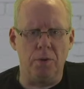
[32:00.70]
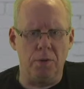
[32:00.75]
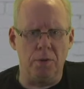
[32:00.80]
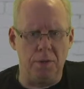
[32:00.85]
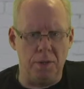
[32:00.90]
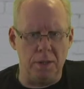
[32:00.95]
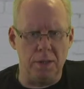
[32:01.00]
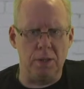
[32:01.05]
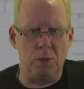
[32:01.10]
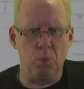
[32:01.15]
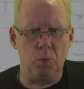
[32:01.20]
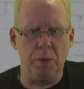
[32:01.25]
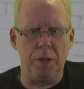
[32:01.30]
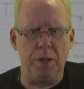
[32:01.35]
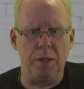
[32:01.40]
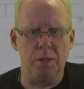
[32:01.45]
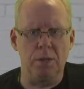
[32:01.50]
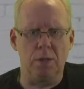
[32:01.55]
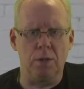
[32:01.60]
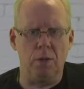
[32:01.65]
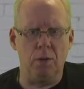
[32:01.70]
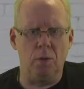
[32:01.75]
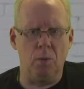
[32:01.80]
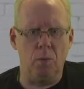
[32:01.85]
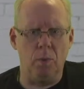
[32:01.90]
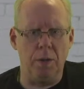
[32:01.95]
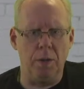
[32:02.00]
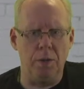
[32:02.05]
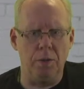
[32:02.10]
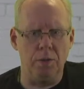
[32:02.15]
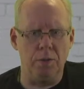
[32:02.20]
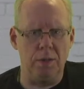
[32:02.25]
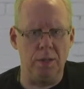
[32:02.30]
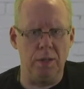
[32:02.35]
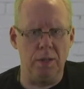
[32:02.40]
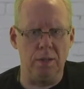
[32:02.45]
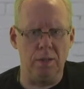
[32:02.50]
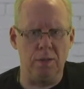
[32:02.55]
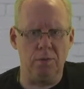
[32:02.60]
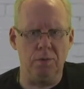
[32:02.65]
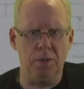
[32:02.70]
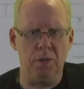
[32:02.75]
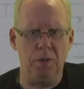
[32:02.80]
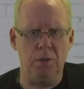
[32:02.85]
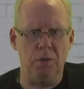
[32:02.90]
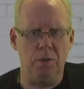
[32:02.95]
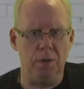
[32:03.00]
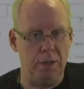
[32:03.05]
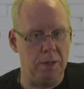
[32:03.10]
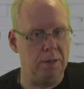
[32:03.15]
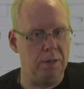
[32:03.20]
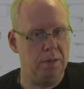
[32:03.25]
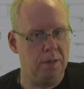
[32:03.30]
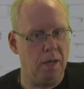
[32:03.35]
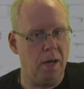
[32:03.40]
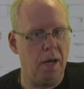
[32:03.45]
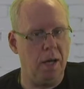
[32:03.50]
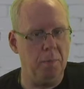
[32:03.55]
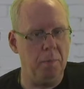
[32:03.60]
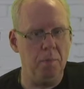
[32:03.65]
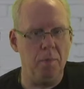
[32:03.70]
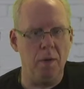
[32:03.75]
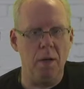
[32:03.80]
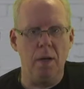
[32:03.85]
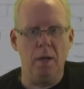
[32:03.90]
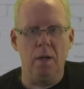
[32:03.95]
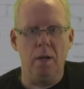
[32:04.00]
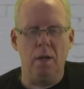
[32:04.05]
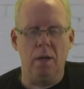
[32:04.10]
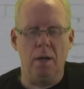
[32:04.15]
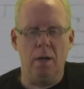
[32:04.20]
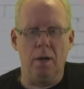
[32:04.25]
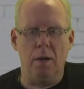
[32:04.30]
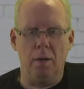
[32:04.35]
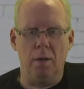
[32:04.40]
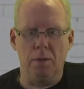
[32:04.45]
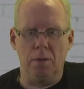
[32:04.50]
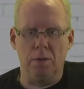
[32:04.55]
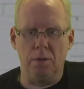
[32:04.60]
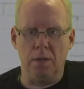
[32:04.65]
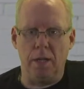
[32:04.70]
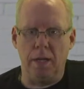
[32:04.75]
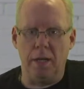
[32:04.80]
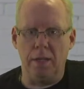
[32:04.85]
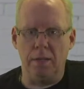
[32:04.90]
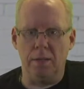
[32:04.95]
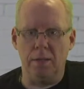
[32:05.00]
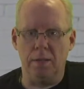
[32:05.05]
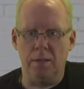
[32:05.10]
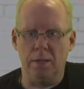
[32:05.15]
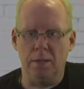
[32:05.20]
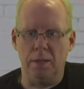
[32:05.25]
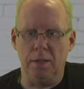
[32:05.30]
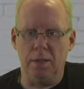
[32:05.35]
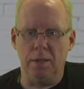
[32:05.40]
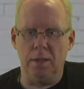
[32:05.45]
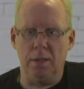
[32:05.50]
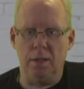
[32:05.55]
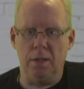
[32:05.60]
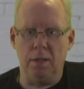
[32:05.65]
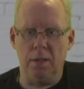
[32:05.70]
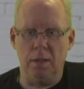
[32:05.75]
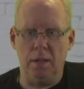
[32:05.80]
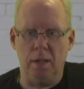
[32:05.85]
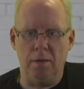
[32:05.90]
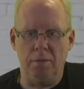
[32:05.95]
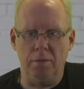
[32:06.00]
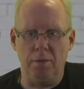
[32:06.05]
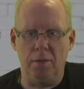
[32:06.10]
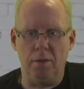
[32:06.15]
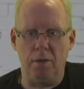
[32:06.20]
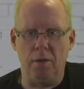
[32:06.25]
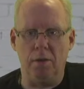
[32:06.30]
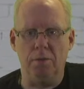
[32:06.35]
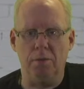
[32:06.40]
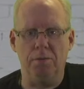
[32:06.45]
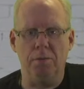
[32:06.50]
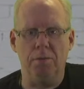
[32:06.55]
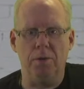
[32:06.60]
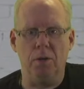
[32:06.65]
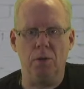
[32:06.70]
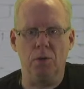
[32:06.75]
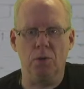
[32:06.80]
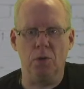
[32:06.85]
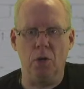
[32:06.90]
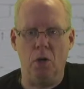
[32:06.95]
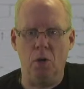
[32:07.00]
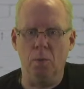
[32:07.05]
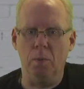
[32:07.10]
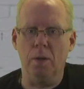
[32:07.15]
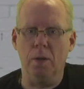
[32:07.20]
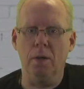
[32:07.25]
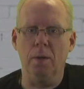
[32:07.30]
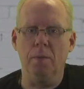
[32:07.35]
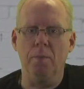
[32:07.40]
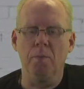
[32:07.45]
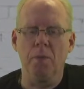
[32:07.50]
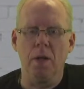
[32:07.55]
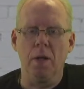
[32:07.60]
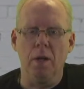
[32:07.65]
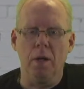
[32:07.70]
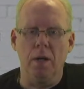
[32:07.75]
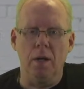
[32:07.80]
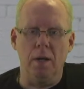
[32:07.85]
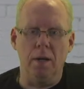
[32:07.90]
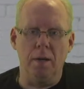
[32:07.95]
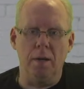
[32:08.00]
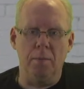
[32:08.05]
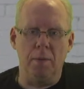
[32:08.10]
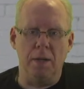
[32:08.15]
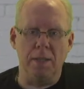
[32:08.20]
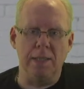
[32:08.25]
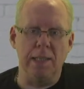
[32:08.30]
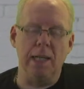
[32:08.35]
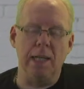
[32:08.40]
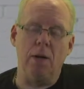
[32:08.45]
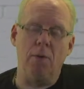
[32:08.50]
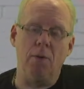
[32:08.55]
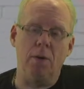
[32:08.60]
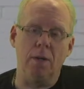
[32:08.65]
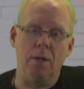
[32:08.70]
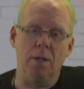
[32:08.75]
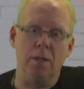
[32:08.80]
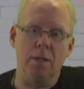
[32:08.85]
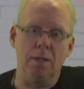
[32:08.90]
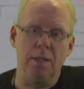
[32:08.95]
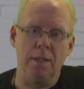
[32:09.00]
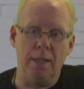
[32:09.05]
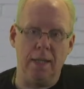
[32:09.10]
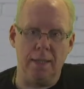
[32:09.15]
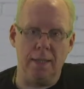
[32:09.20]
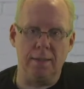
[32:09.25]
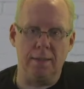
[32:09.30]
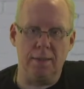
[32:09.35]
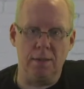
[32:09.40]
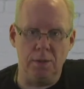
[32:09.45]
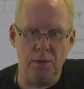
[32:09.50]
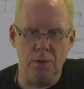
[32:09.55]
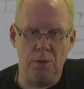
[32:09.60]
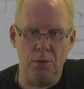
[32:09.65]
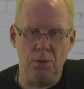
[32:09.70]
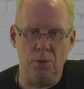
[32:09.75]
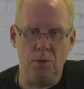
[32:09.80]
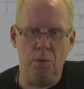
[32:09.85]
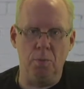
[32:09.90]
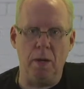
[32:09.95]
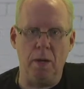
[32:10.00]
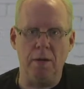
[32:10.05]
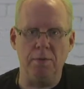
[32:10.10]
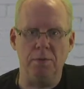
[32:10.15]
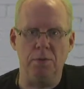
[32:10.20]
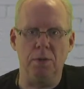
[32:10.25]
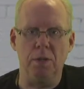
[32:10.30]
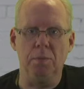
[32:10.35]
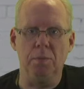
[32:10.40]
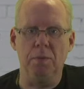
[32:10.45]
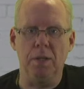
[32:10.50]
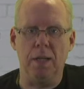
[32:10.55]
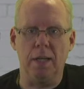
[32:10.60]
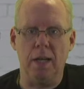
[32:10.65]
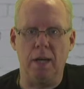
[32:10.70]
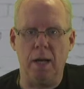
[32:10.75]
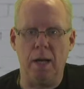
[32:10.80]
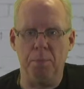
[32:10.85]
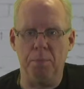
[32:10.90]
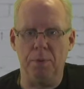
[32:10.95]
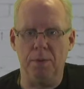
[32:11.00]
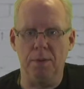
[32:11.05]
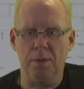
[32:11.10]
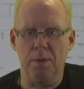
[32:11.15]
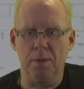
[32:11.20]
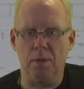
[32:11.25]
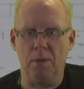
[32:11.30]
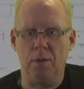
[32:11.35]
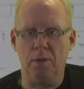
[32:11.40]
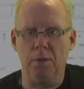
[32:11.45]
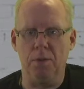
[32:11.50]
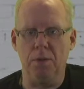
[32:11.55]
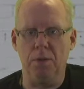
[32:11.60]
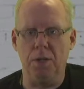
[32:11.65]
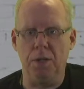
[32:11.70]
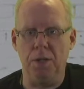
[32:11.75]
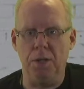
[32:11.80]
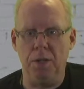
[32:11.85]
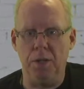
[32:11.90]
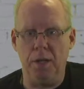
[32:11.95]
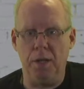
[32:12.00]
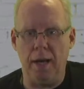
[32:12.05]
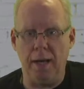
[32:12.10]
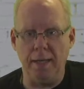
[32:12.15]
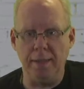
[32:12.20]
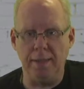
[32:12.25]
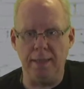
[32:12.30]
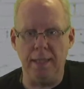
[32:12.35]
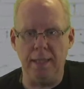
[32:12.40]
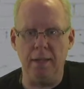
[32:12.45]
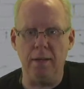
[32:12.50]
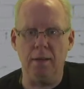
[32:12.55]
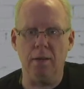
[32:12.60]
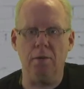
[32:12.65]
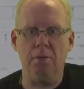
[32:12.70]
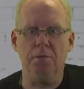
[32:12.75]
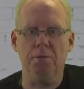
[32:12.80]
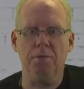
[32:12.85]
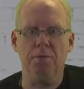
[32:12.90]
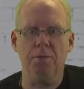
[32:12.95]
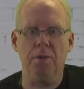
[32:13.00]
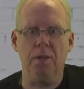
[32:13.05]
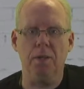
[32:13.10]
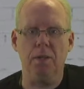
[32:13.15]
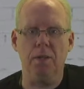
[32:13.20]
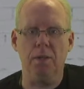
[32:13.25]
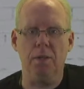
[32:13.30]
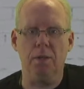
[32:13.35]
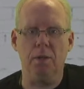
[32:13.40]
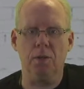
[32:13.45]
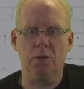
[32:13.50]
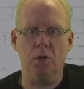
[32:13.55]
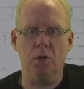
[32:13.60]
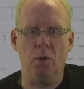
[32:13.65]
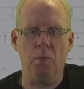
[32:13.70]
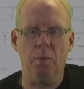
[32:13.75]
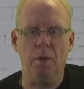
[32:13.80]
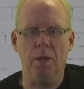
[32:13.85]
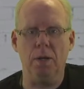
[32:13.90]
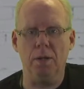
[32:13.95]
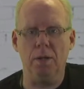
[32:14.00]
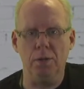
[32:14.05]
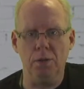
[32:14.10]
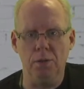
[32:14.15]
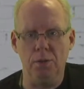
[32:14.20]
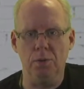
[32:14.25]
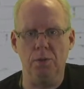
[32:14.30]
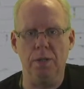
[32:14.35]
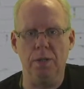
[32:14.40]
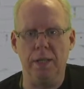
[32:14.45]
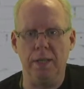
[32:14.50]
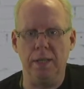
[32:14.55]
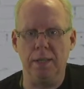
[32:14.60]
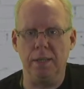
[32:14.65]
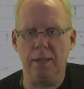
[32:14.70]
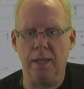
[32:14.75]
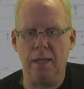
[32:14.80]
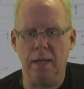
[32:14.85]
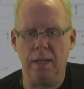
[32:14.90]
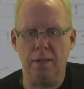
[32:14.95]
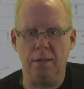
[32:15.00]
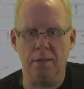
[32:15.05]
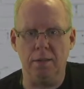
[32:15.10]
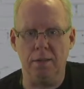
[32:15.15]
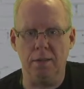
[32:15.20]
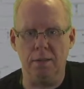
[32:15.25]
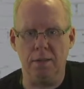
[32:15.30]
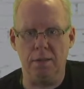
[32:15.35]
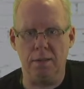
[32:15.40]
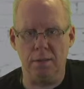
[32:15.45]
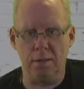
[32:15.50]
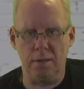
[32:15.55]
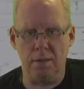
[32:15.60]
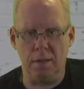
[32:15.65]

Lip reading: this week. So when you see this video in time, today is the 11th of October. Until our next YouTube live stream that happens on the 18th of October, you can get this